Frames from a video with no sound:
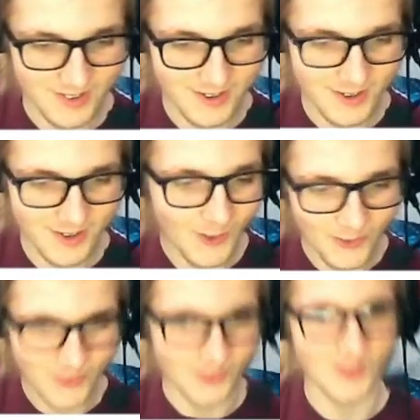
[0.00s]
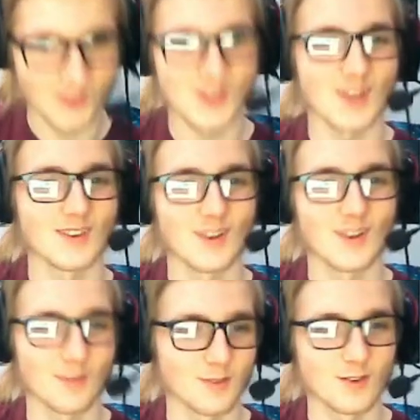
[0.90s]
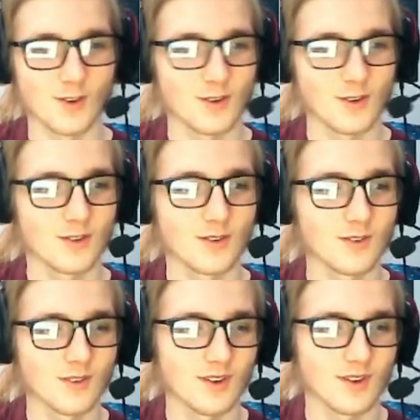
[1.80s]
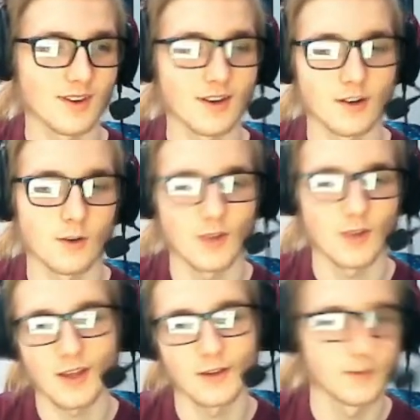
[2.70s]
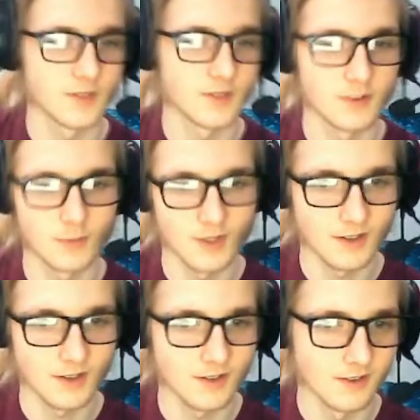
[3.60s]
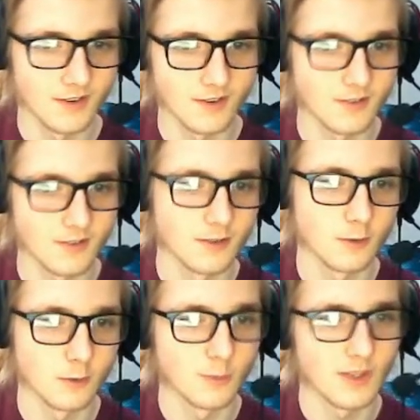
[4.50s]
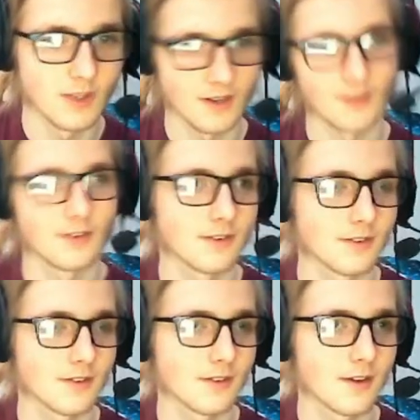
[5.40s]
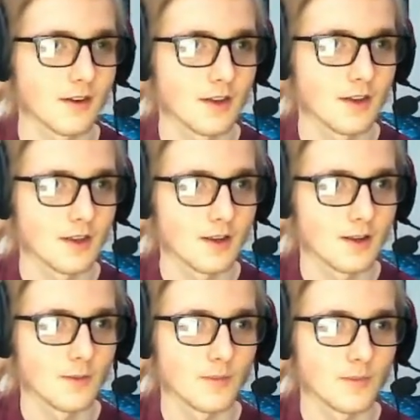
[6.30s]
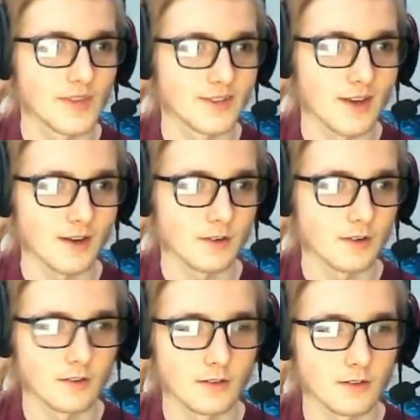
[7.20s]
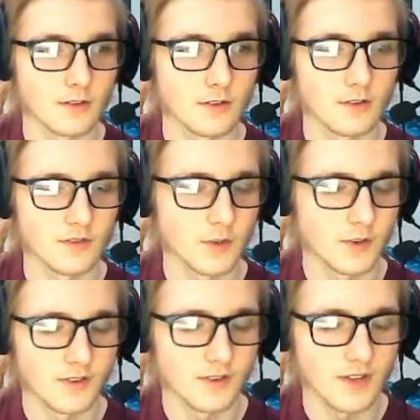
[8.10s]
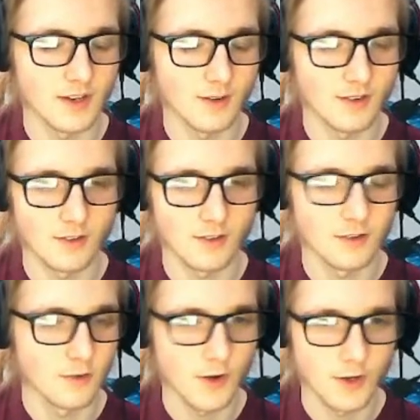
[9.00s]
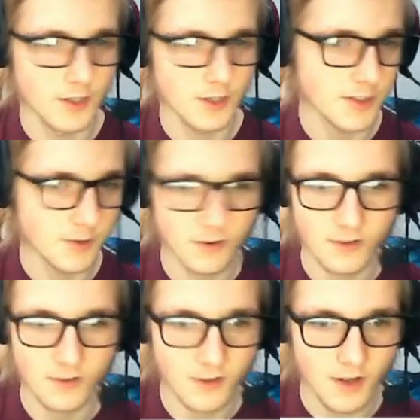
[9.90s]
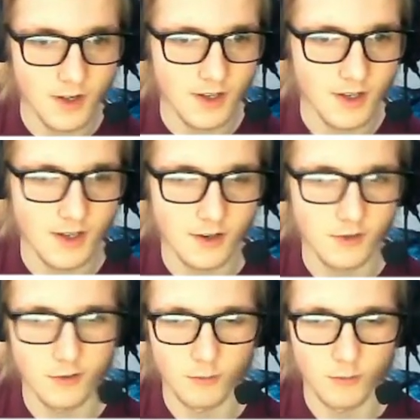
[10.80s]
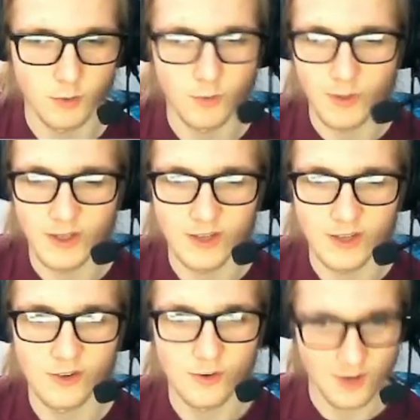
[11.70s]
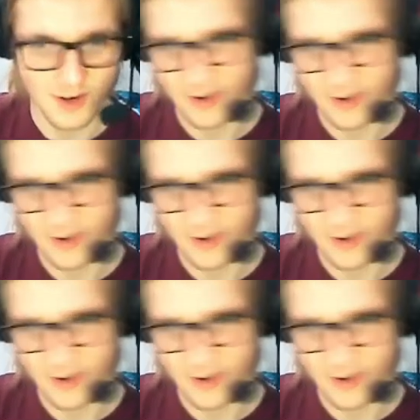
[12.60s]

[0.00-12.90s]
constantly chased after Josh. And I know he kind of disappeared in season 2 because his actor, I've forgotten his name, I think it's Uriah Shelton, he had a motorbike injury.